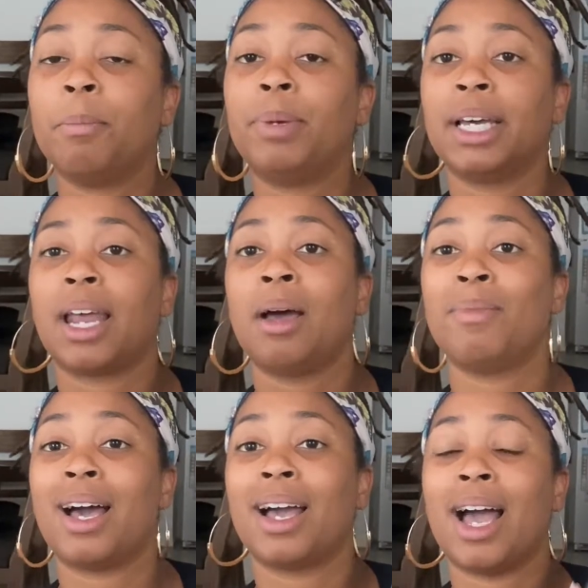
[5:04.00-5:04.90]
but I
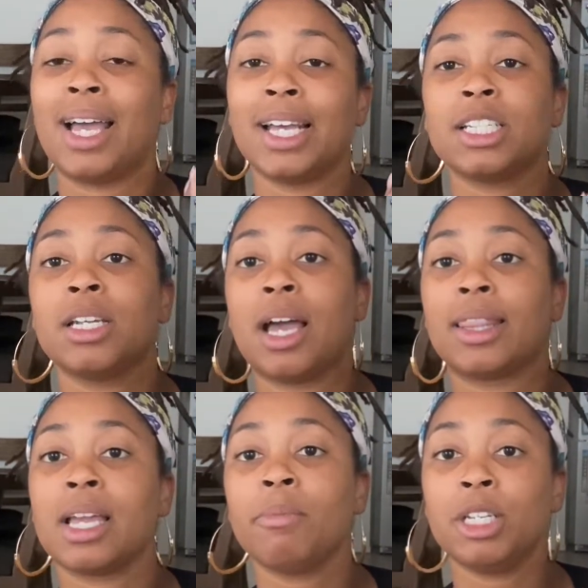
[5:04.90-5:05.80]

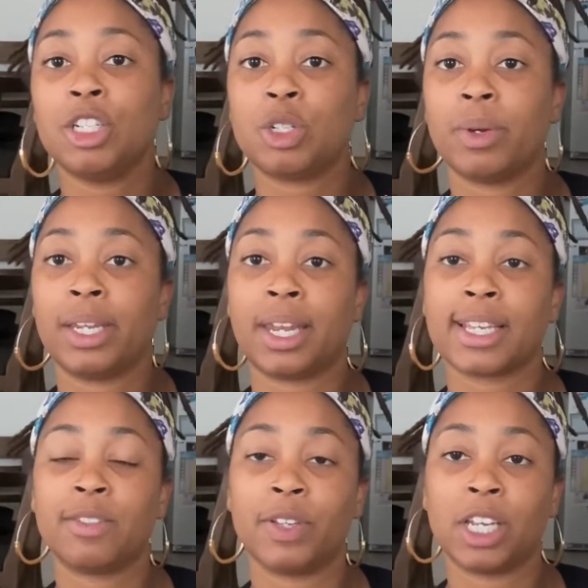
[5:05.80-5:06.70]
think I'm gonna do it
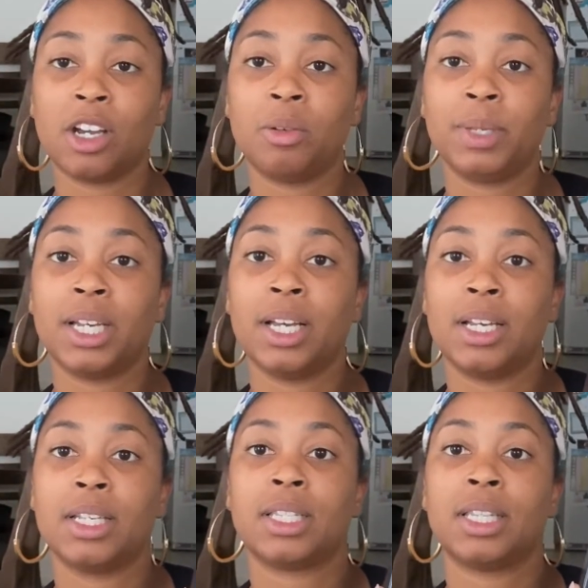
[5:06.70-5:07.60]
next video,
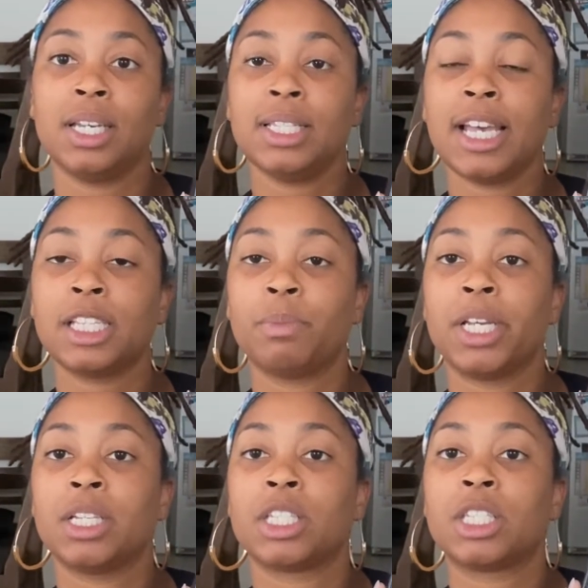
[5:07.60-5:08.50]
because this has
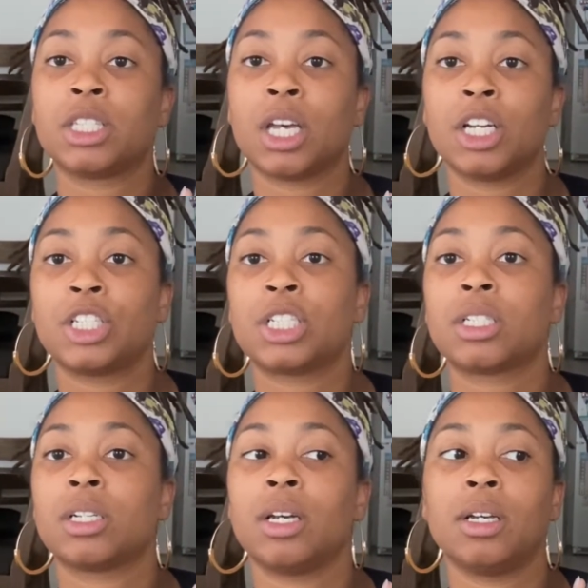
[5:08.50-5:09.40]
been
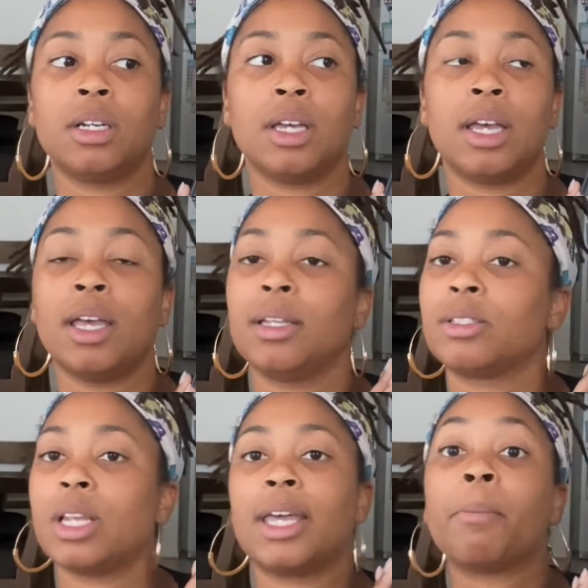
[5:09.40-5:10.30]
such
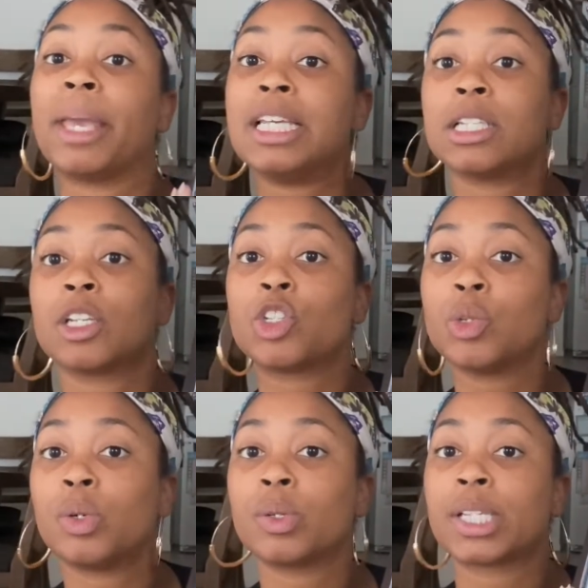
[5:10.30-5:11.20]
an amazing
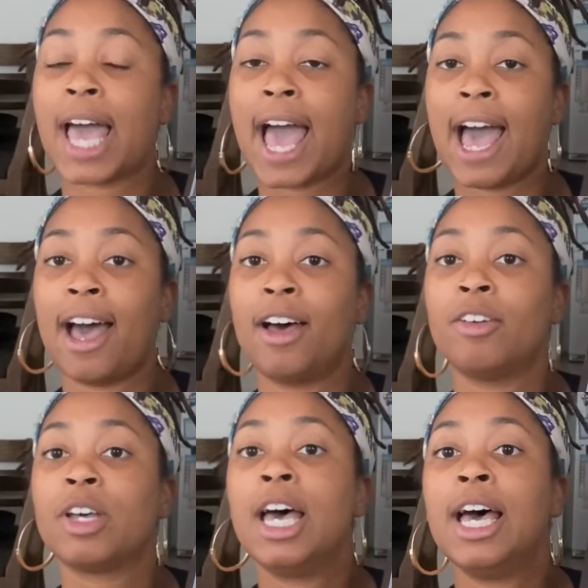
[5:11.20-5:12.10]
tool to
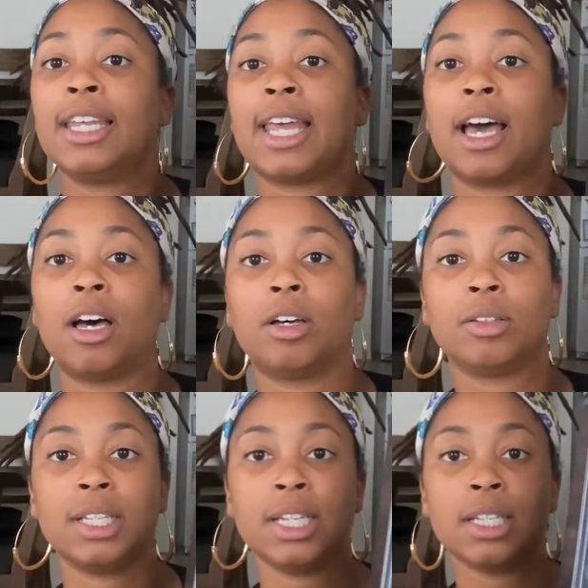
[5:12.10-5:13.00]
have. Now
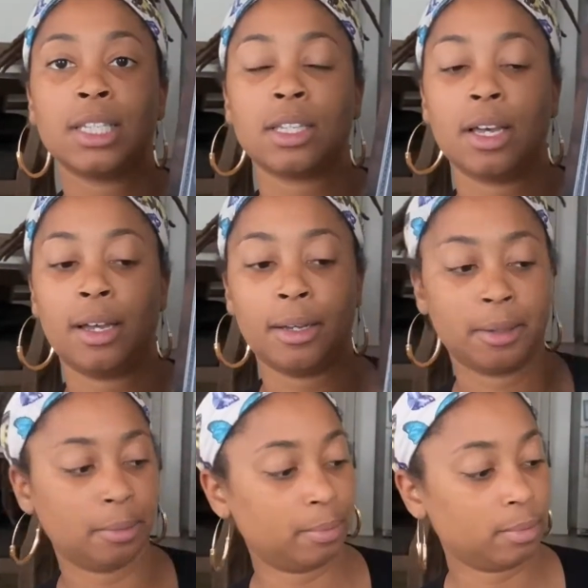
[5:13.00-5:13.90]
this
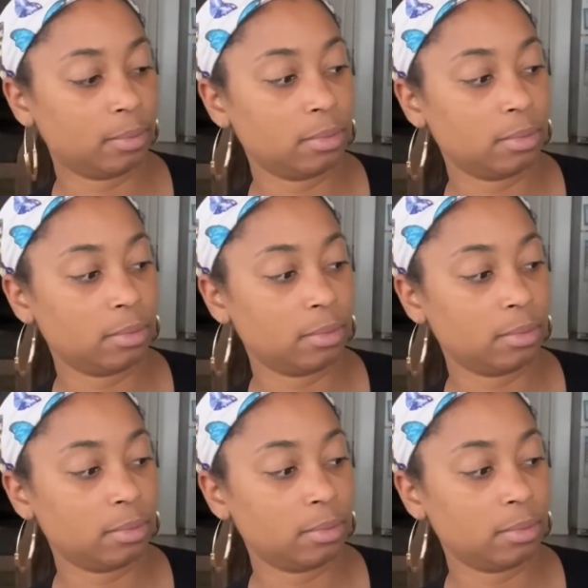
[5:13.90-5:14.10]
template